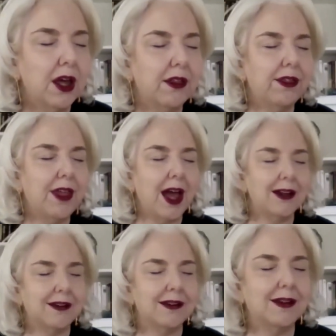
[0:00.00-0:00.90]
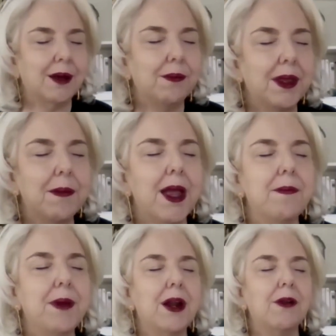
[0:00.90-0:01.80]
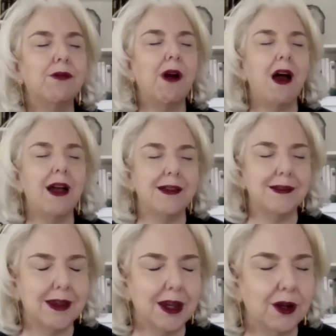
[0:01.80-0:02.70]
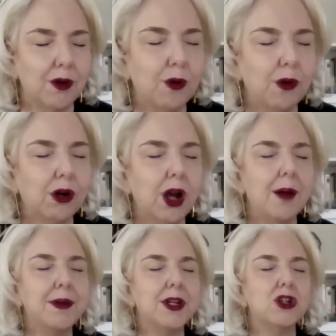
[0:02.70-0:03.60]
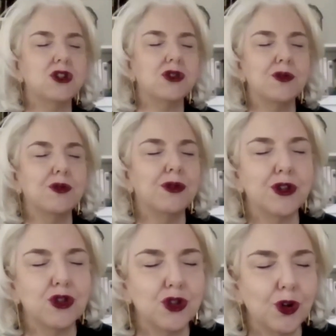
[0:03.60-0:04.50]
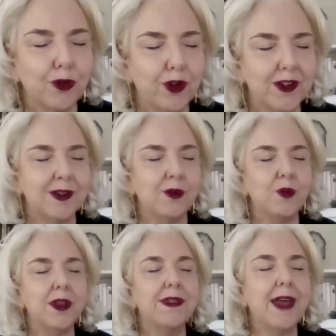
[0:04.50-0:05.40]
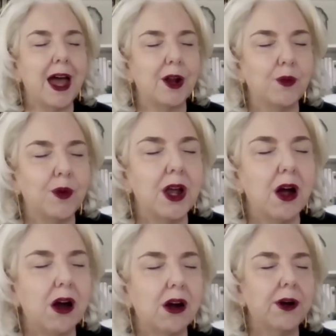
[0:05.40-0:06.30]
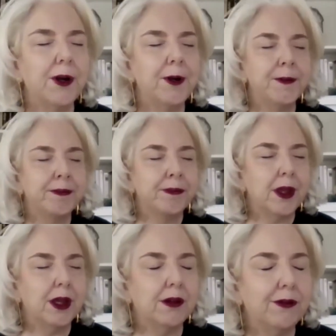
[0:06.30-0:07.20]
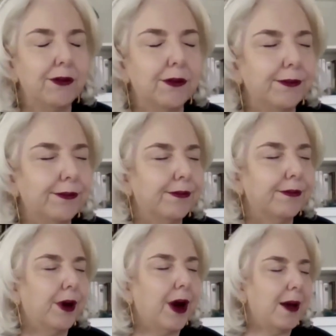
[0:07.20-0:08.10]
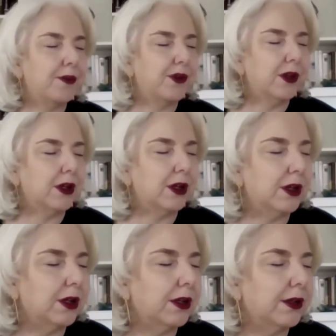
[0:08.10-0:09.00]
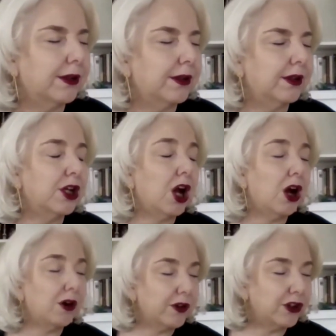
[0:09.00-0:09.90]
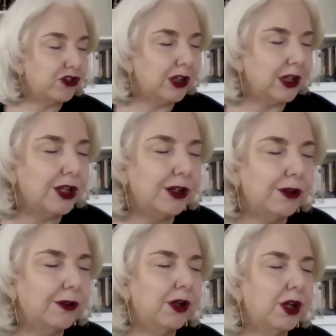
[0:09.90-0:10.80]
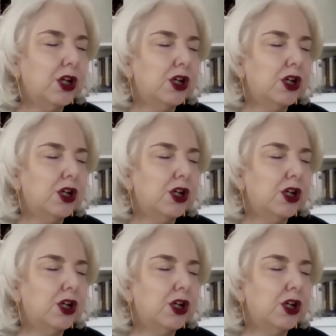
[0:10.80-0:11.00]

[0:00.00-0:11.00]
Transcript: that uh, something may have been arising or coming to the surface. And with that, we are in, mm, perhaps uh, encouraging you